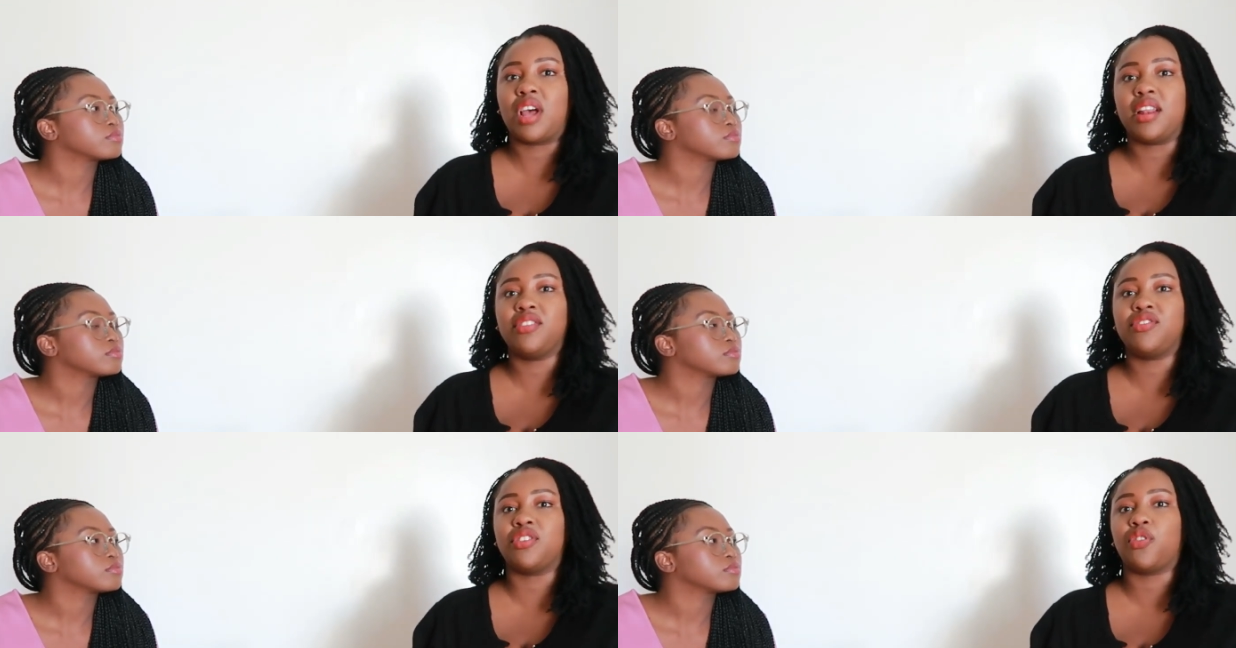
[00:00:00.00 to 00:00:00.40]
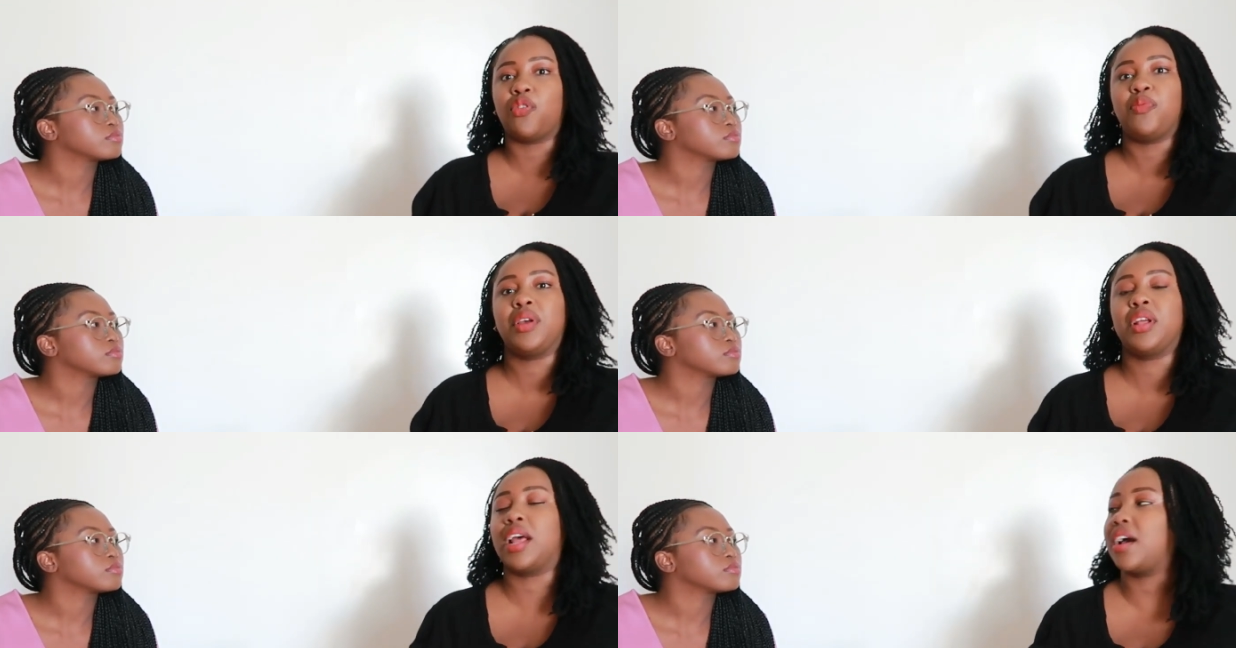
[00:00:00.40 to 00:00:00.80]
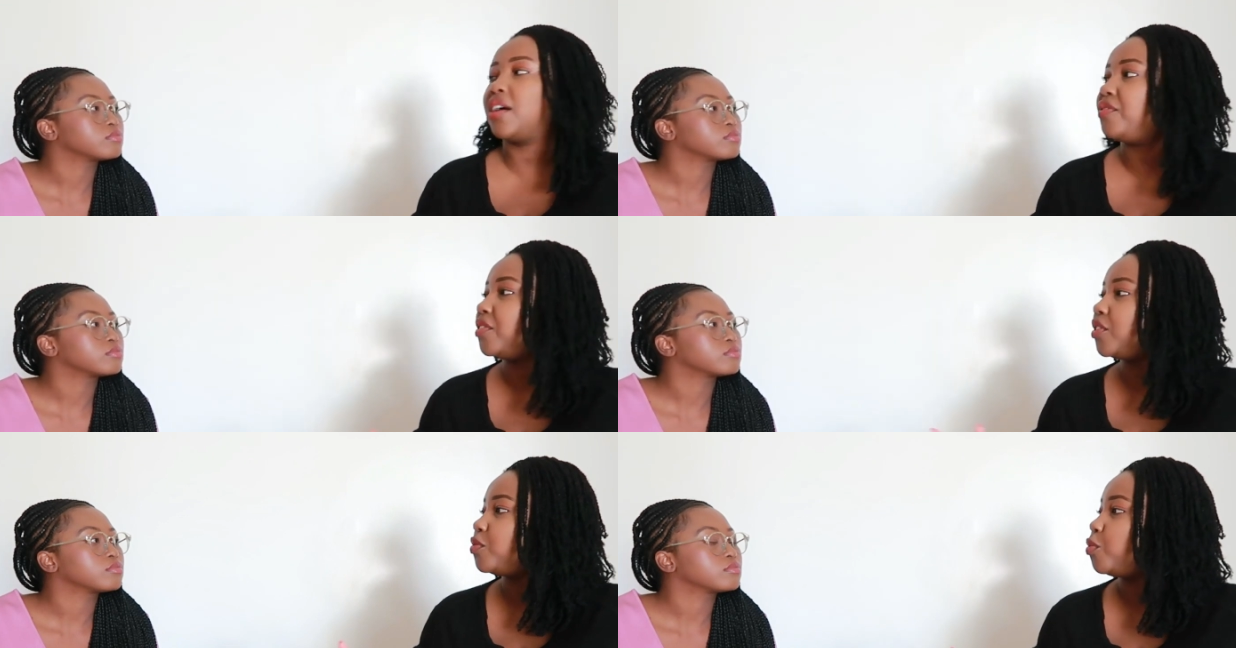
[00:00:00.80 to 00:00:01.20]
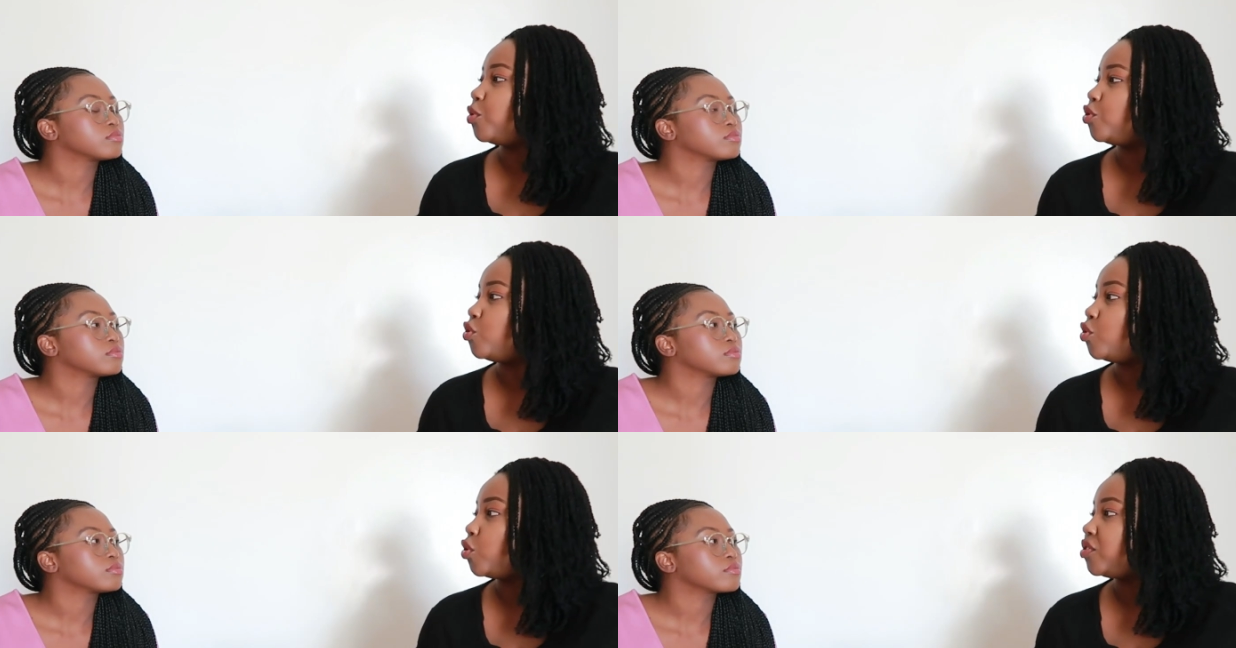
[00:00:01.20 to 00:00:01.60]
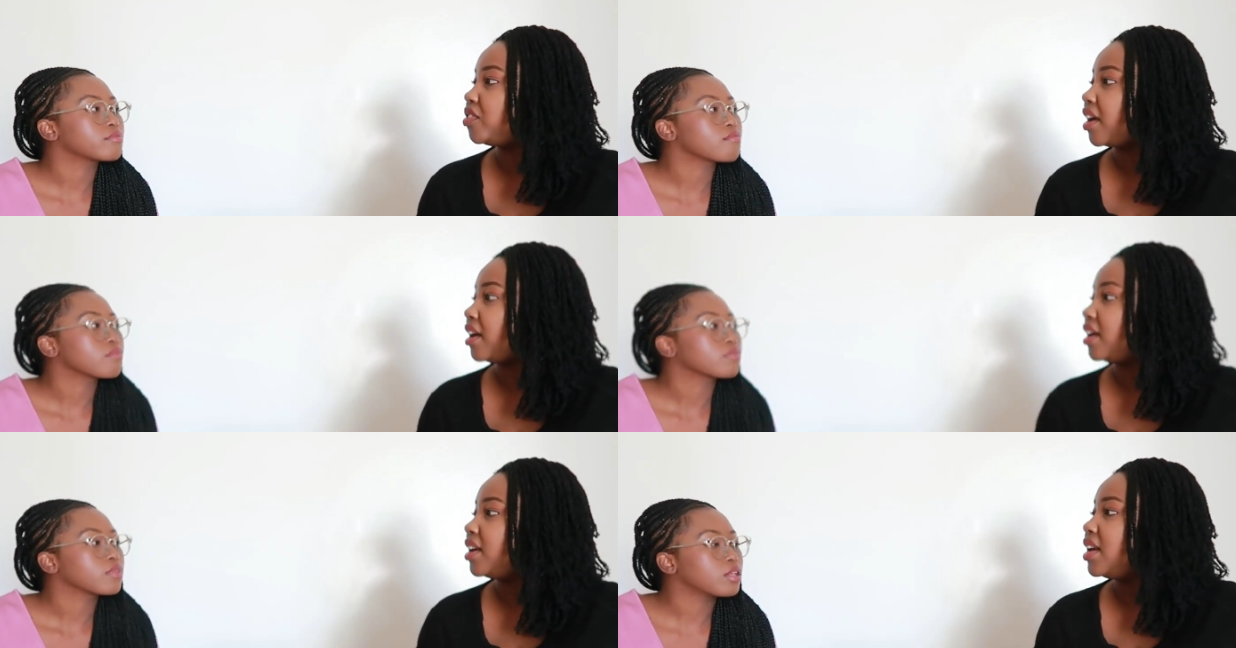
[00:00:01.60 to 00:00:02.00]
Speaker 1: challenges of being like a firstborn
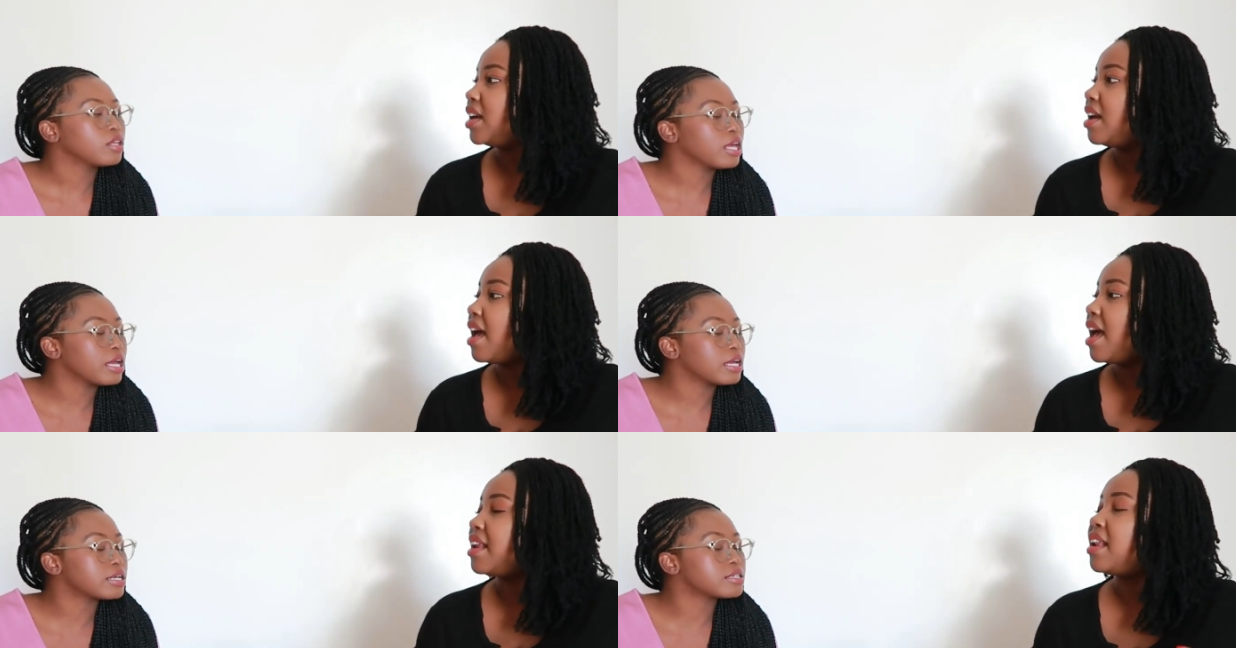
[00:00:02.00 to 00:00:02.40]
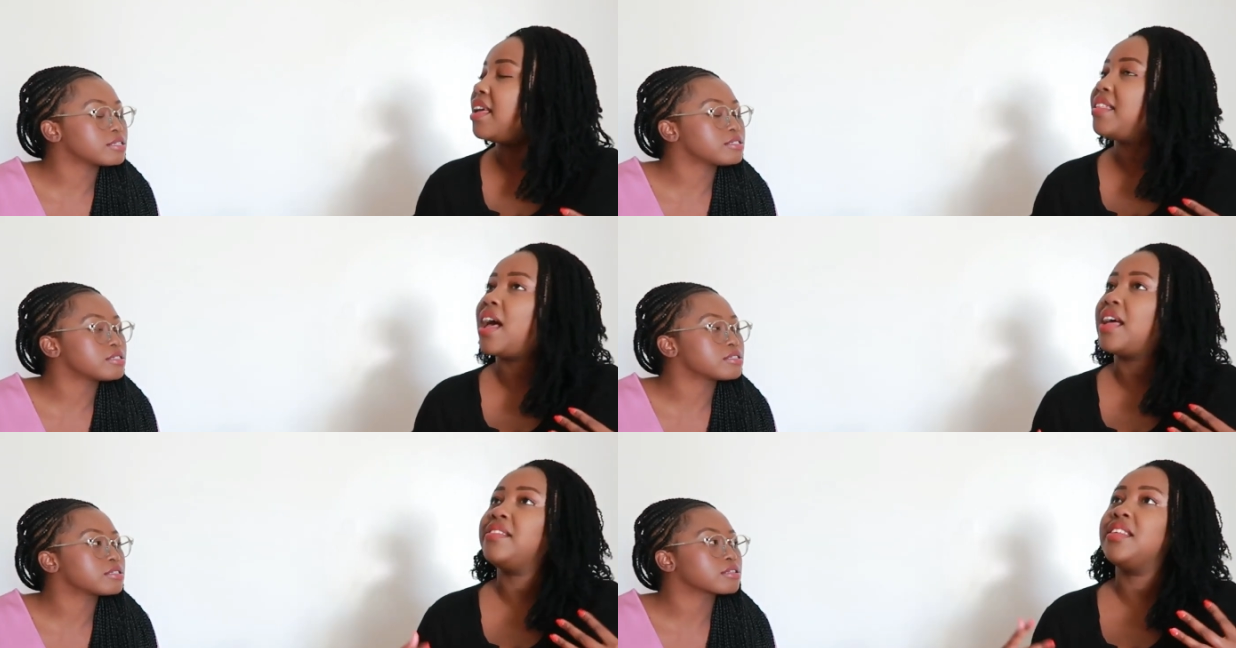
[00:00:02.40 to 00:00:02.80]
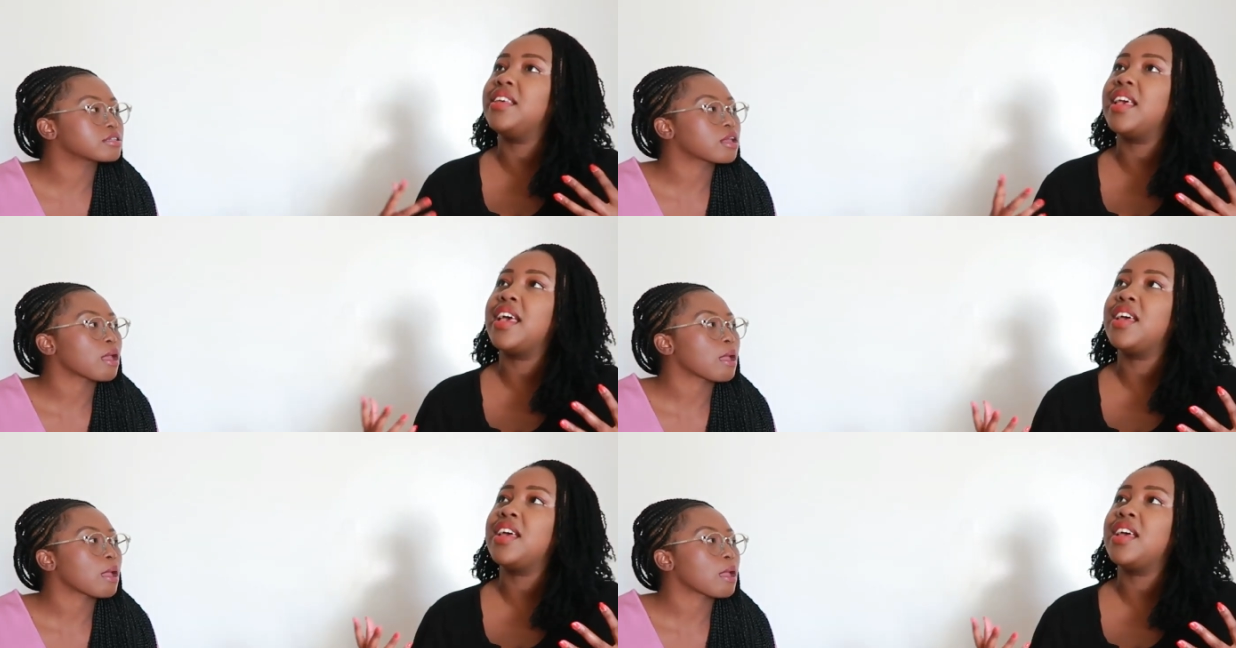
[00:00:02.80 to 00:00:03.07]
daughter yeah and then at the